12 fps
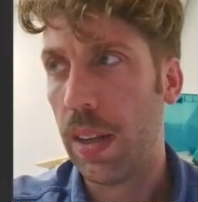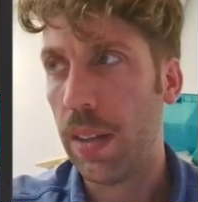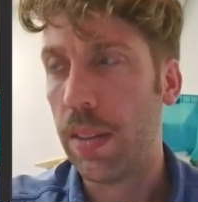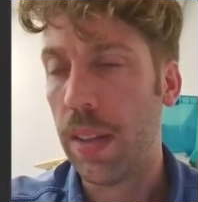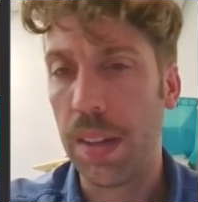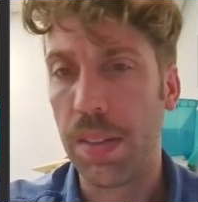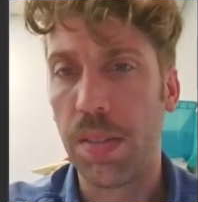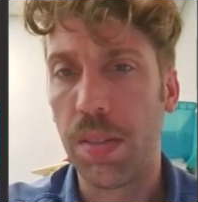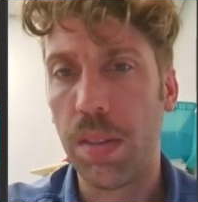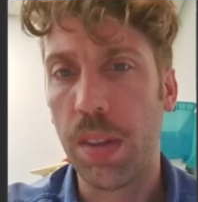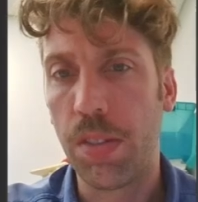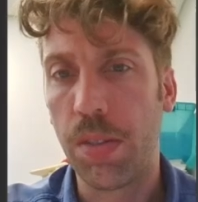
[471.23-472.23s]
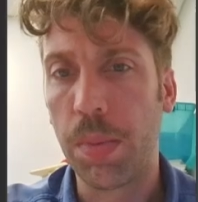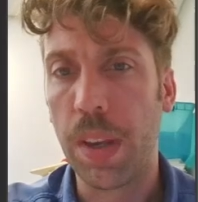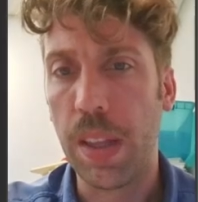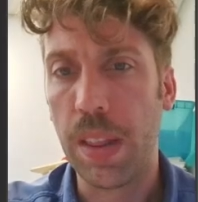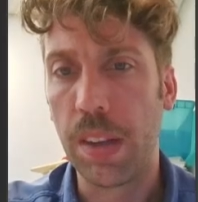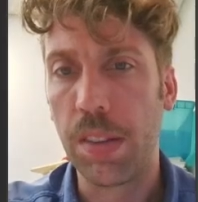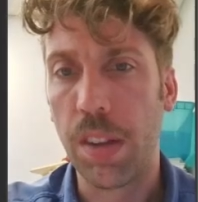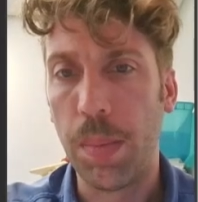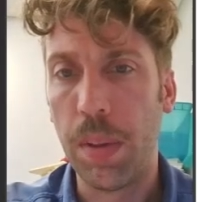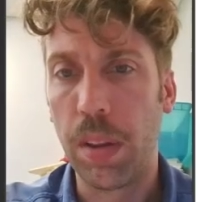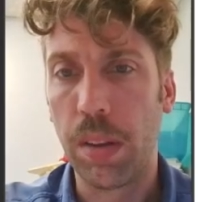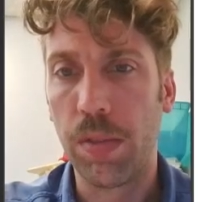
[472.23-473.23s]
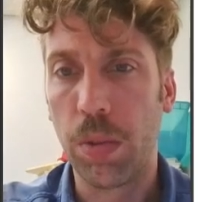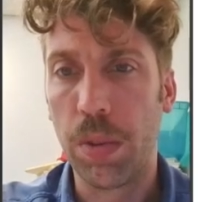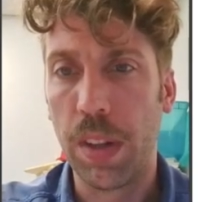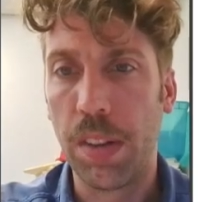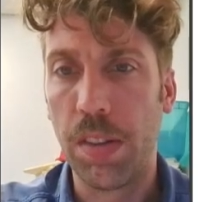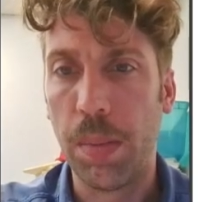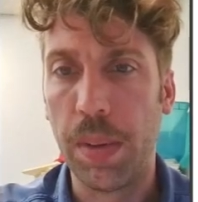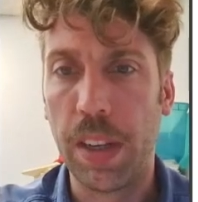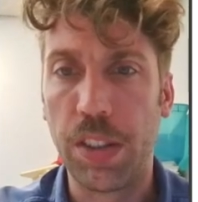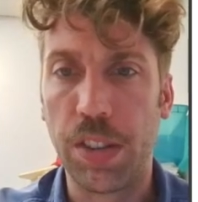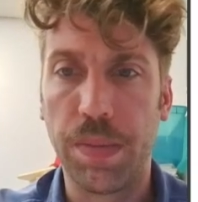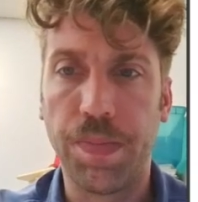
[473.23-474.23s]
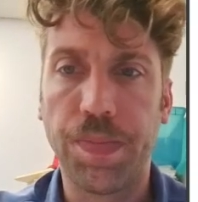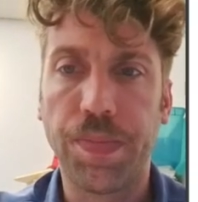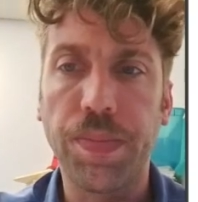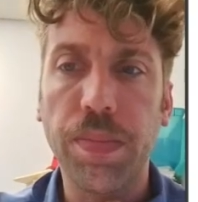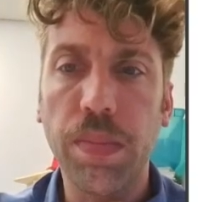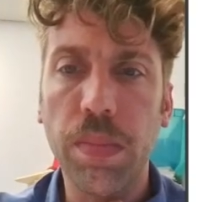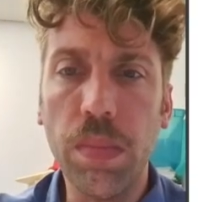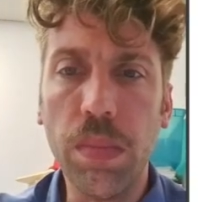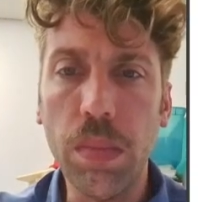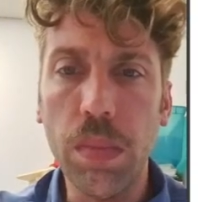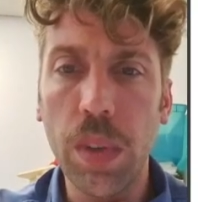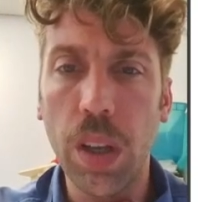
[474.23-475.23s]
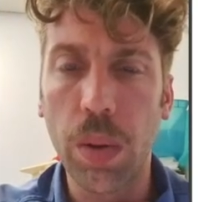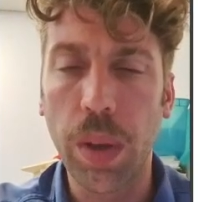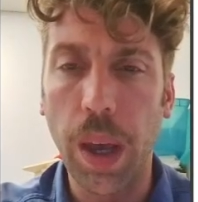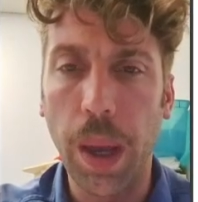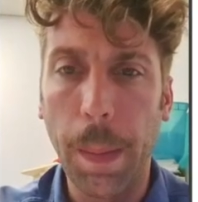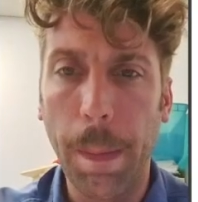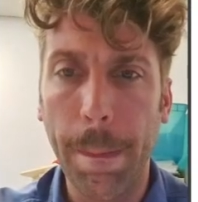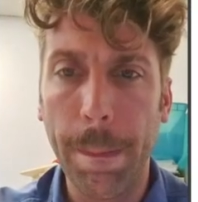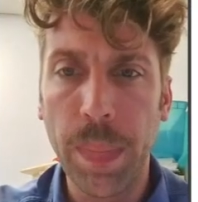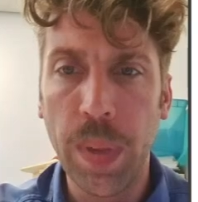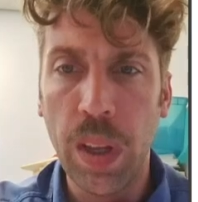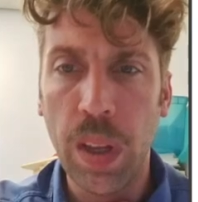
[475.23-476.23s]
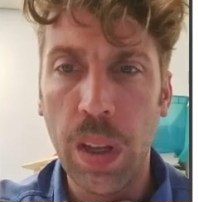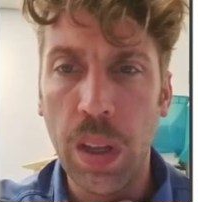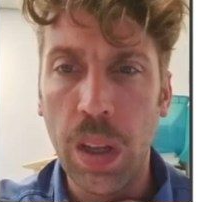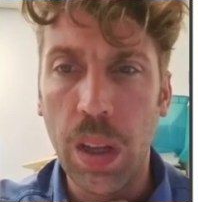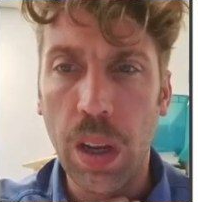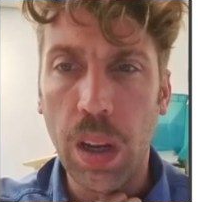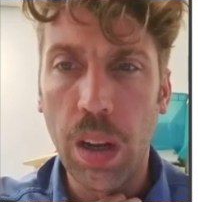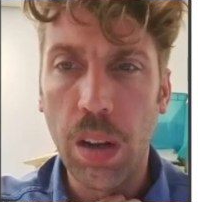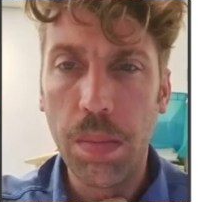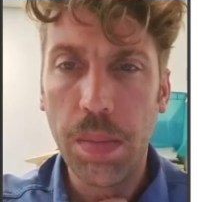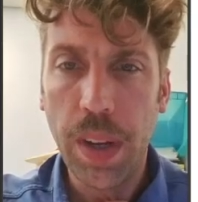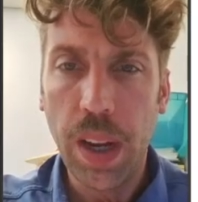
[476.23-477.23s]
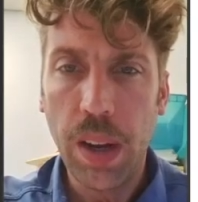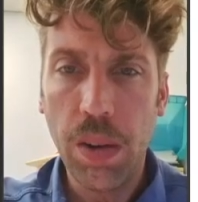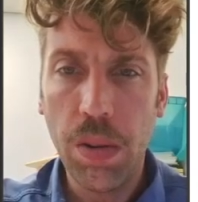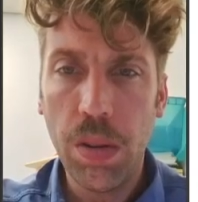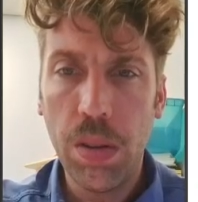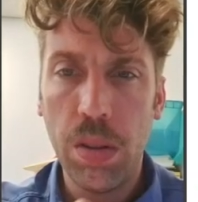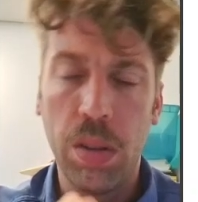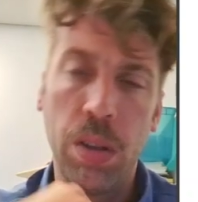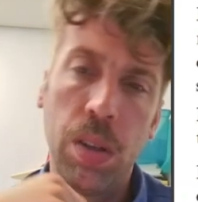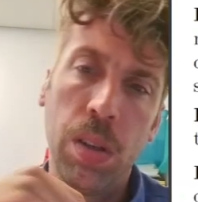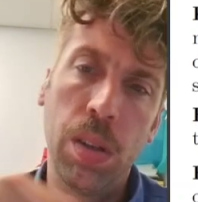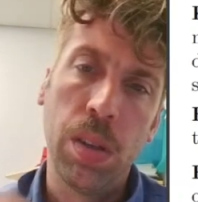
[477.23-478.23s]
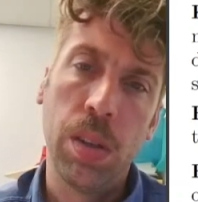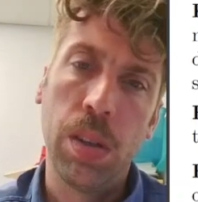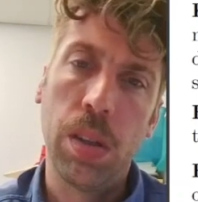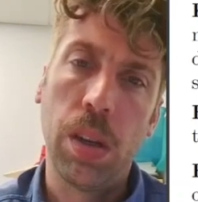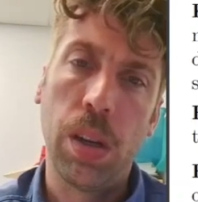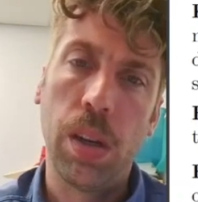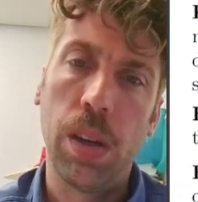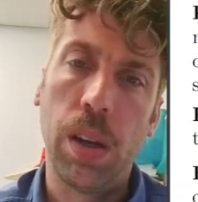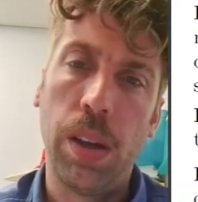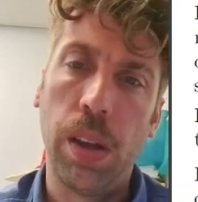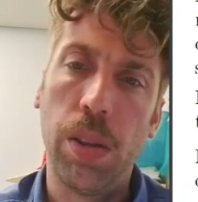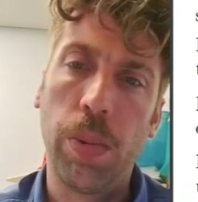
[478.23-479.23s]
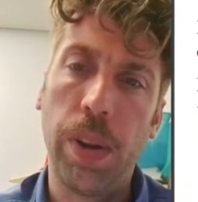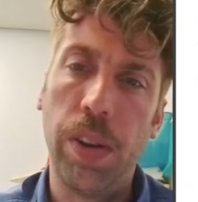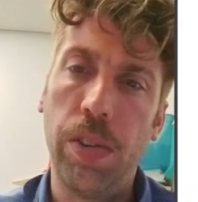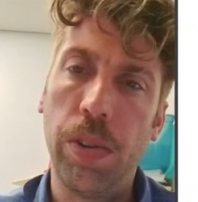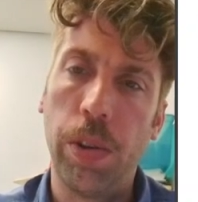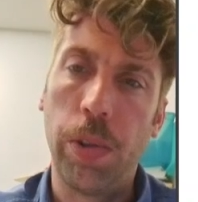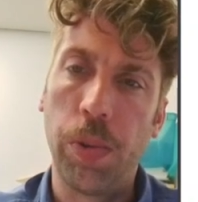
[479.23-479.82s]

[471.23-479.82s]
that's some key things I'd be looking for in that simulation. Okay. Now, another way to do it is with